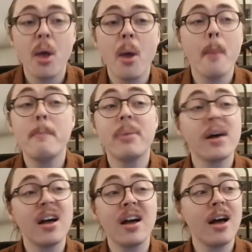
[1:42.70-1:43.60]

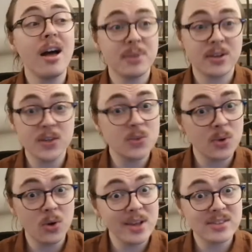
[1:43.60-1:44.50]
But because we're
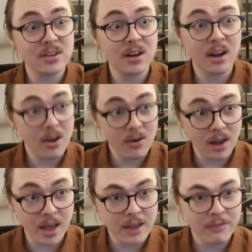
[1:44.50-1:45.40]
always on low
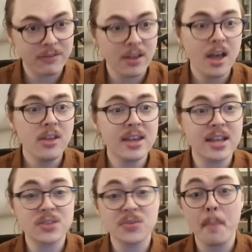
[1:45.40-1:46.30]
life, you
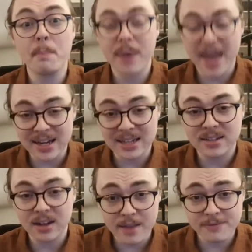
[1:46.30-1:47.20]
get to run panicked
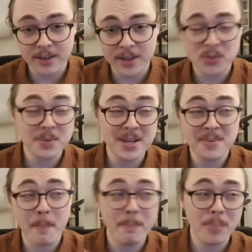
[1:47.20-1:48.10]
life flask, which means
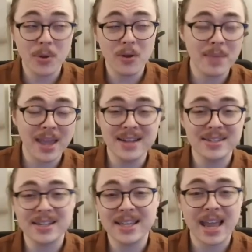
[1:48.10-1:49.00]
boom, you're
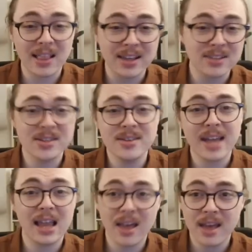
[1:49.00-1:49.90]
instantly getting like
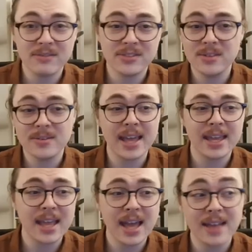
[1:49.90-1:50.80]
2k life,
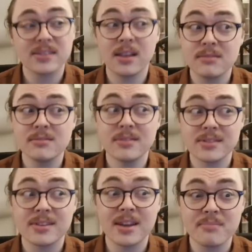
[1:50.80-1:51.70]
2k ES, and like, oh, that
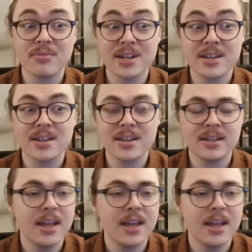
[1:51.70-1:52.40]
sounded pretty good.